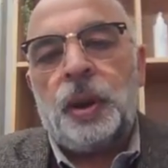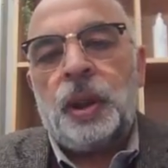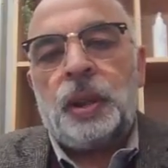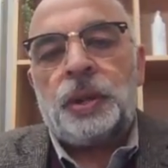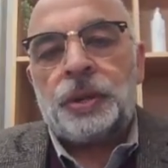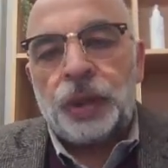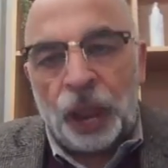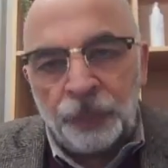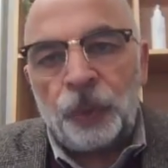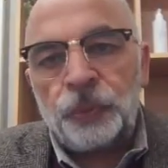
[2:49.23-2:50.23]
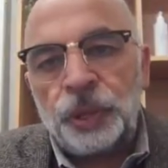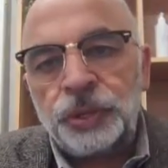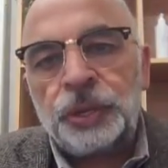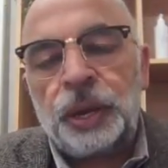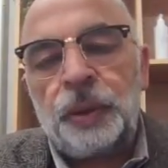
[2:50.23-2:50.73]
the type of the
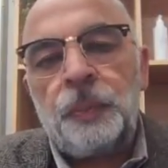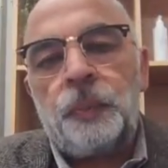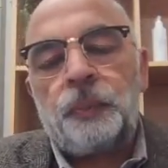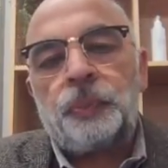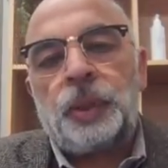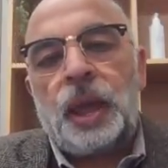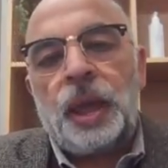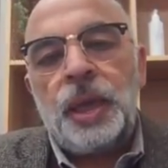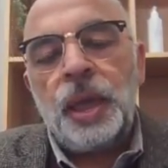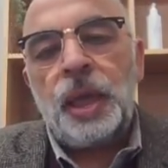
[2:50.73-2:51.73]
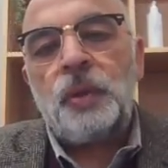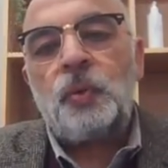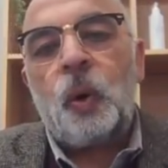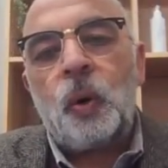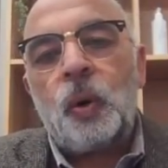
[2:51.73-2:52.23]
skin I have,
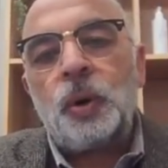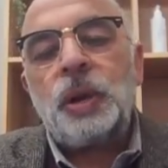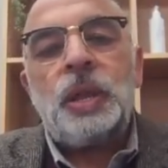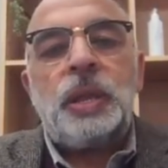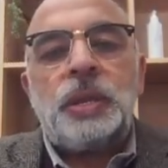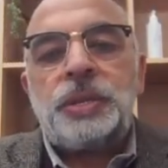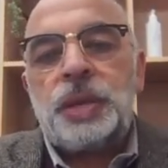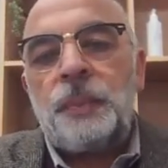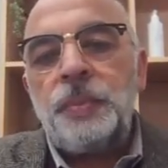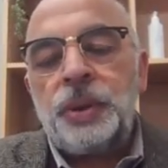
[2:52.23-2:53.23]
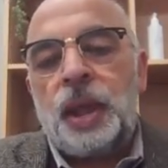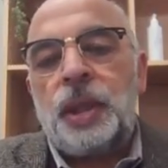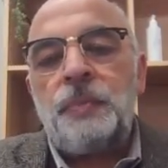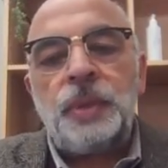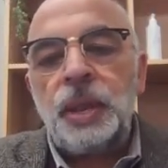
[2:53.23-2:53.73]
or sometimes
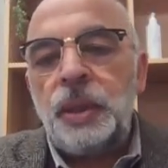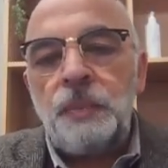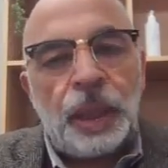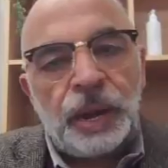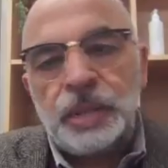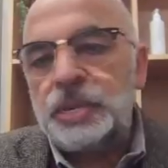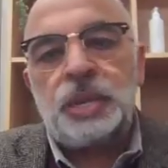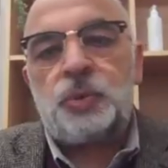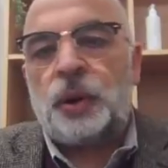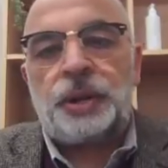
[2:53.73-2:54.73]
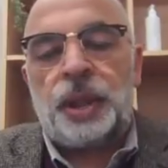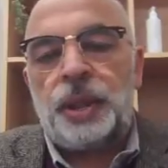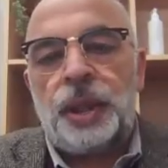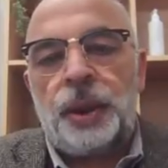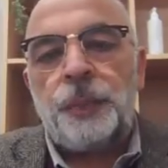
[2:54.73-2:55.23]
the imbalance is what I
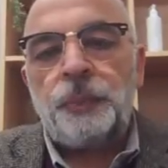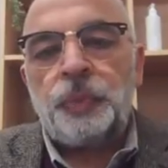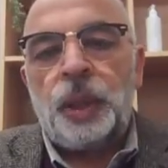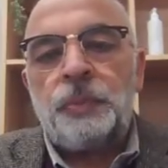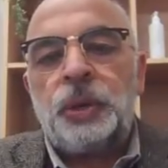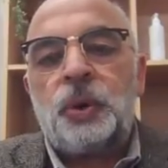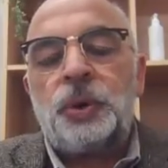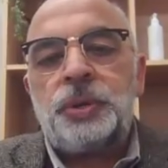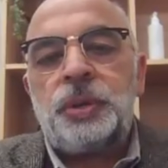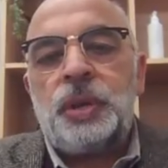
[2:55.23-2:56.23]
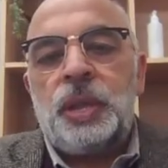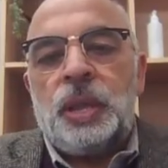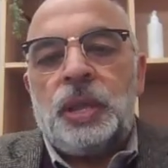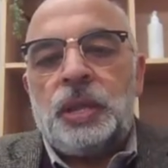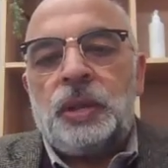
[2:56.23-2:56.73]
have, because
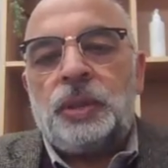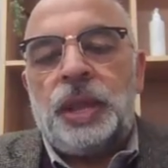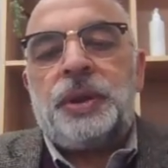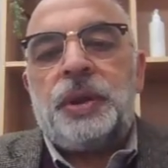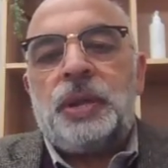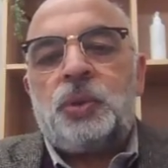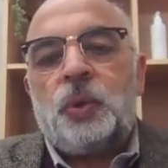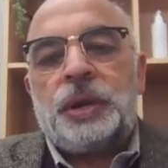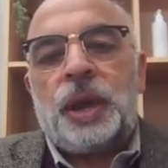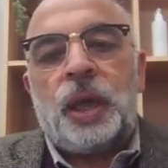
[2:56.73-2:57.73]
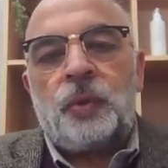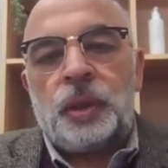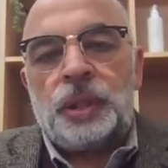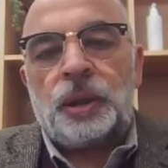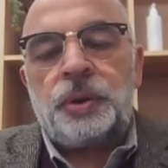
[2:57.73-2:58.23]
that is what
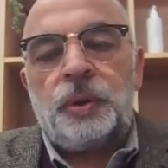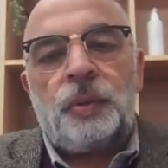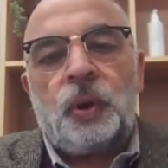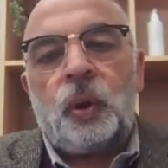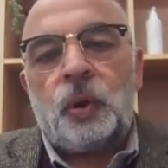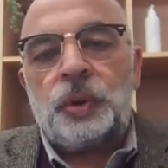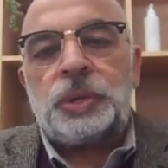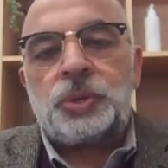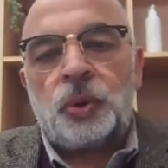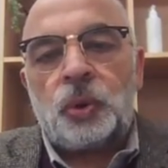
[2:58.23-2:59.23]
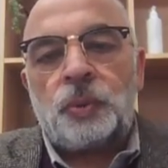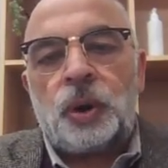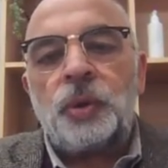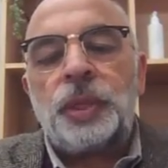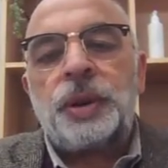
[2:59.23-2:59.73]
Ayurveda always talk about, that